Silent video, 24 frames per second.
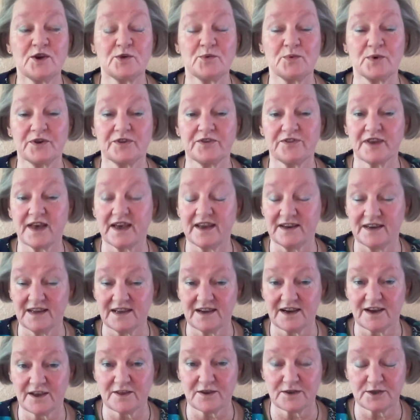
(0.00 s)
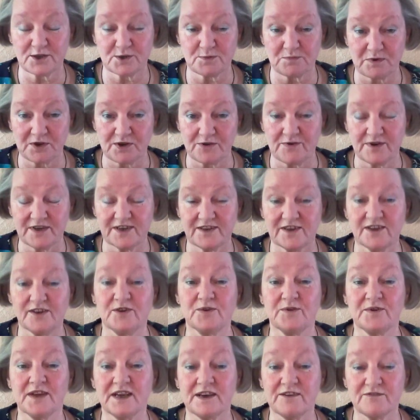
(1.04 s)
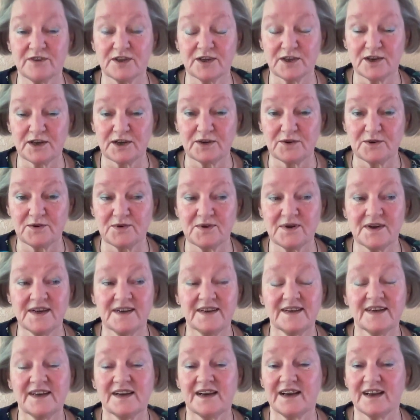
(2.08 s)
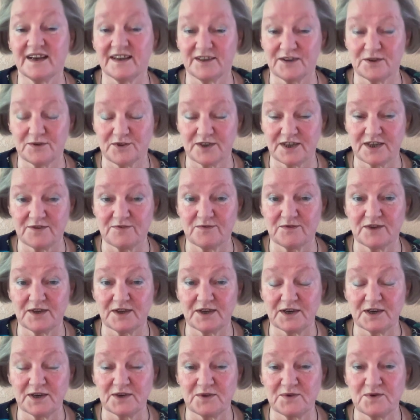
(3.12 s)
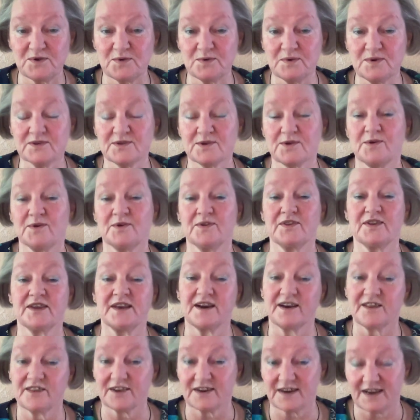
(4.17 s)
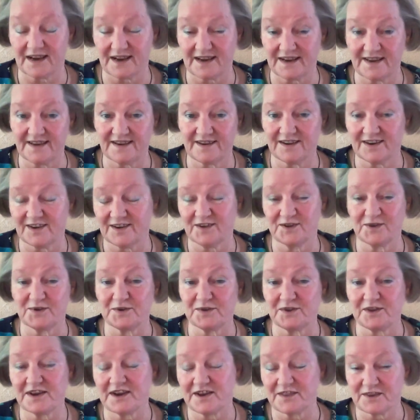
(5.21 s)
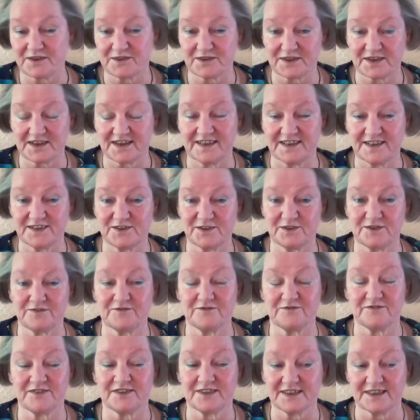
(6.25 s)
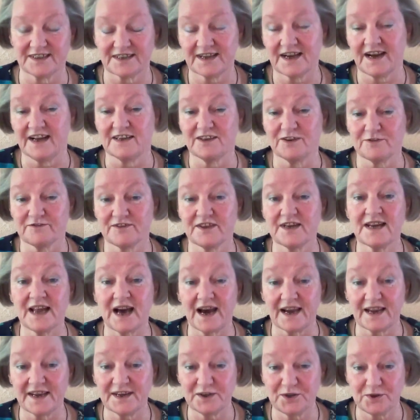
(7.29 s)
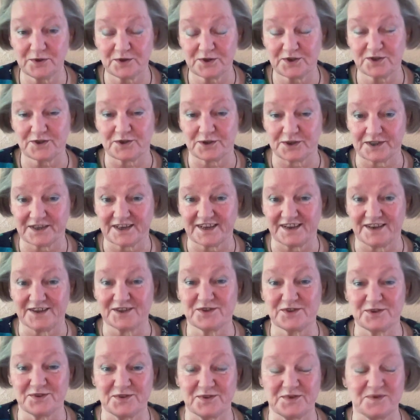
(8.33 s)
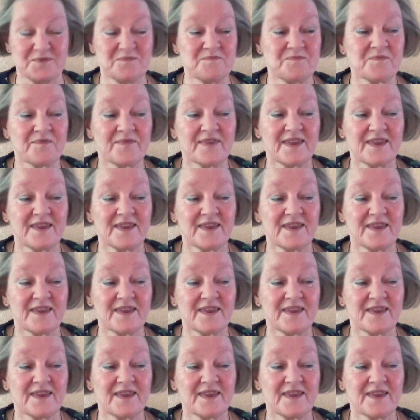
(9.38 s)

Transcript: With any other spirit, you never know, and you don't know who's on the other side of kind of the line you're talking to.